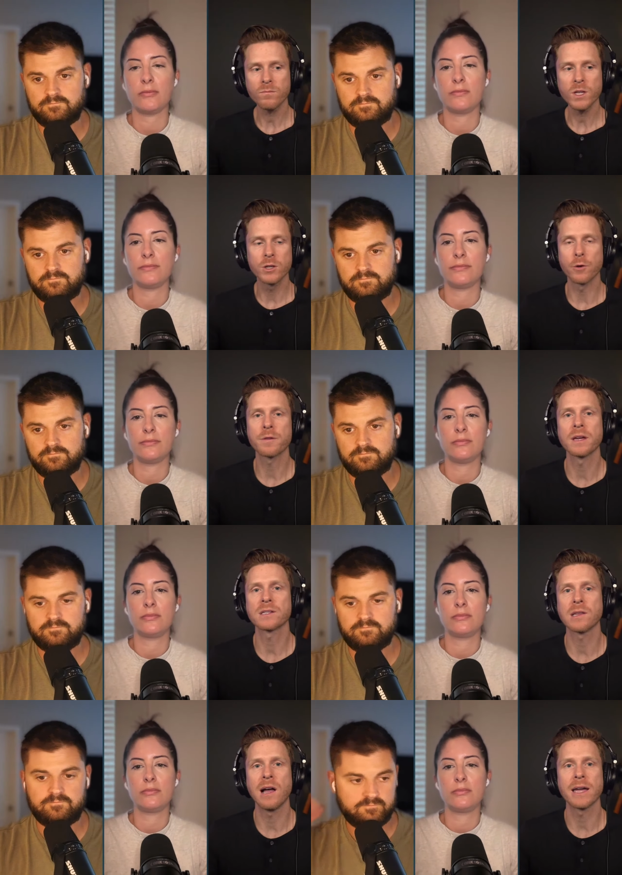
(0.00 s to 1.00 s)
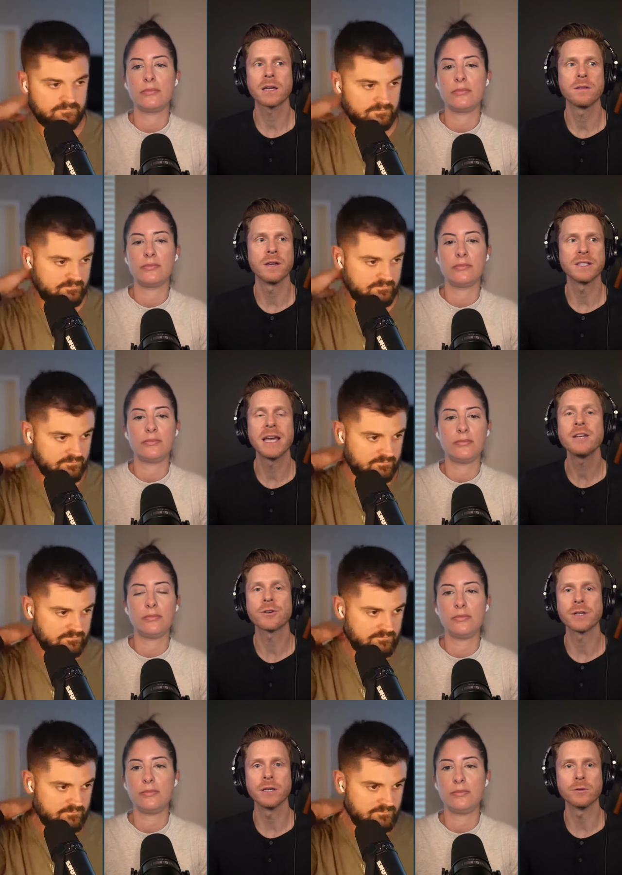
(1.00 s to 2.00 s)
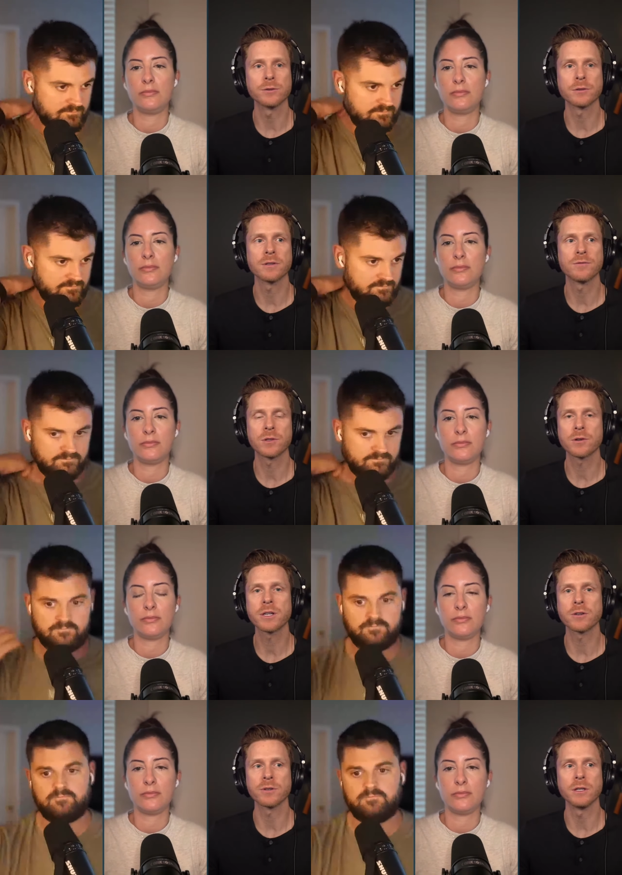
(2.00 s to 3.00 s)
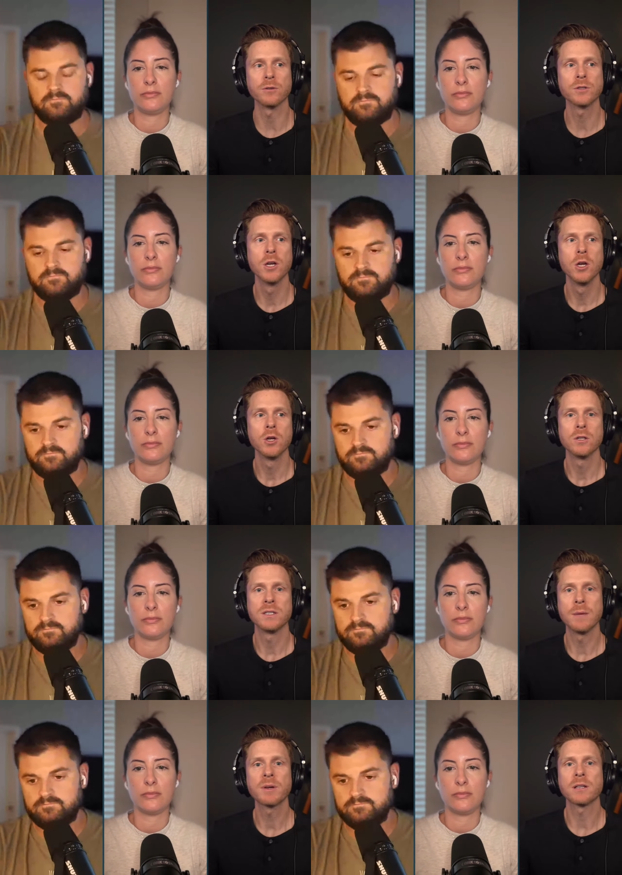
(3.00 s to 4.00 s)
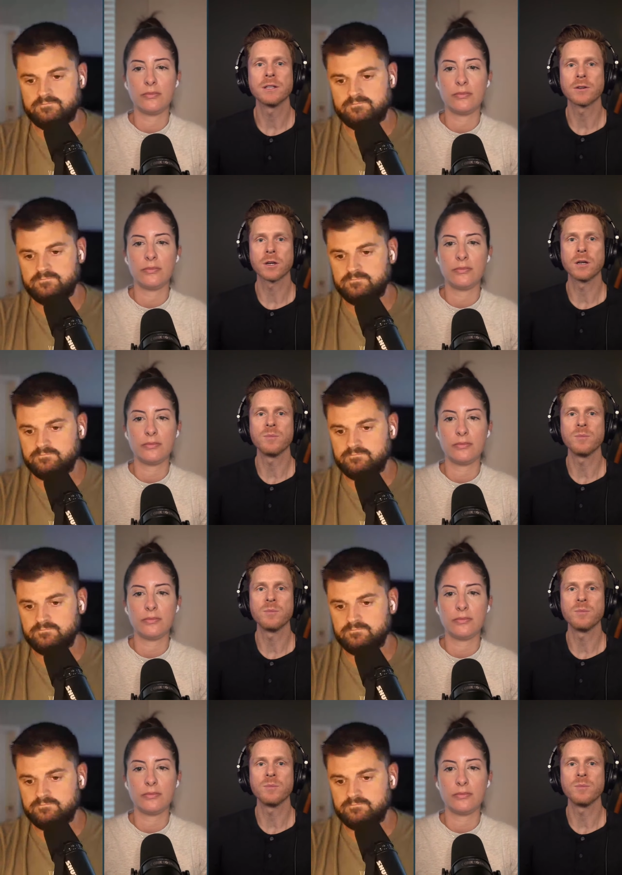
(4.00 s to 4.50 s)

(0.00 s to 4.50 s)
Speaker 1: things like the 10-year yield or the 30-year yield, typically they're going to